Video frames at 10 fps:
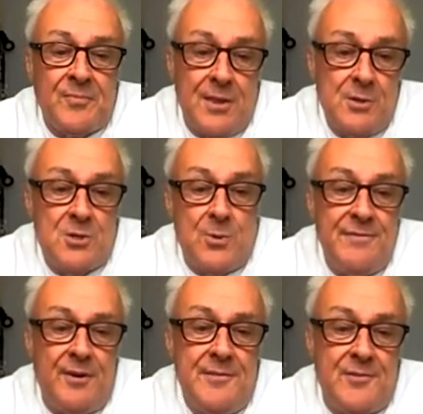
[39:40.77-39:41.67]
They were
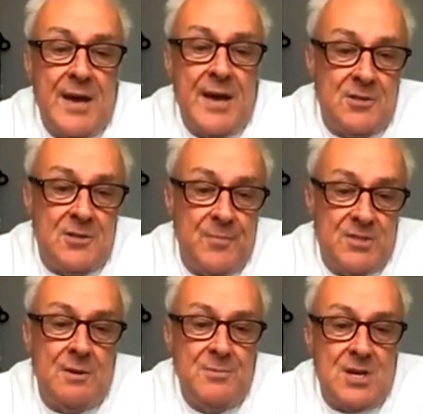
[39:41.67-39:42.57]
25 grand, the
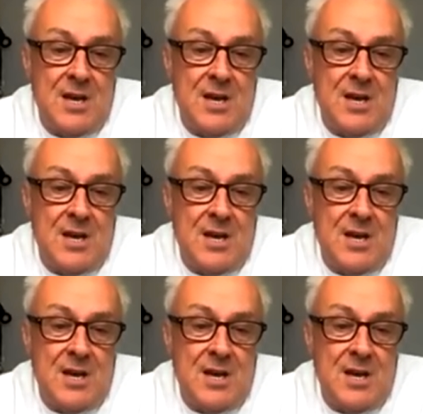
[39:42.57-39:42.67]
same as a